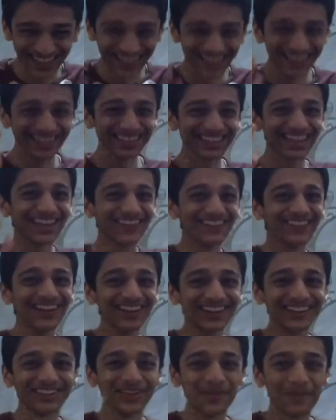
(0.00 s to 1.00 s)
Get ready to
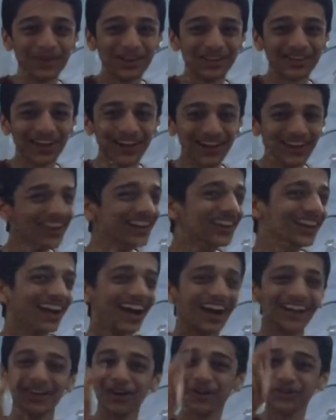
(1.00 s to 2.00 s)
be there, and I'll
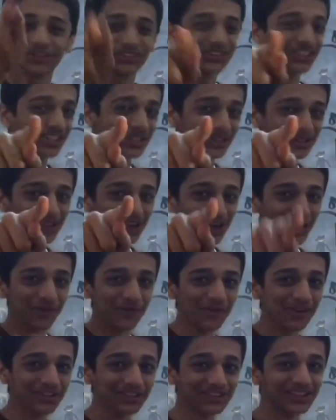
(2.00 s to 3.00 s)
see you there on
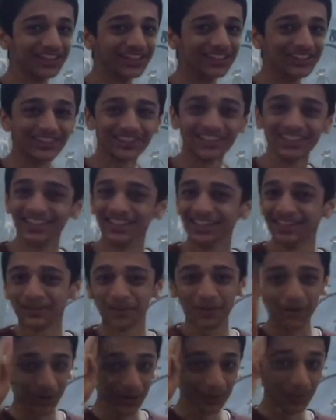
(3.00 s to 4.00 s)
Wednesdays.
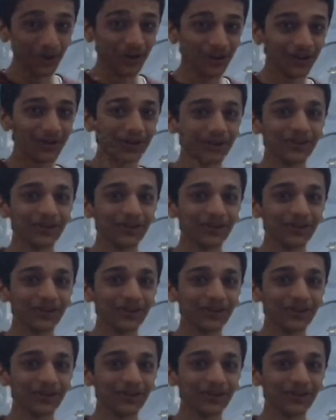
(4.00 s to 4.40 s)
Goodbye.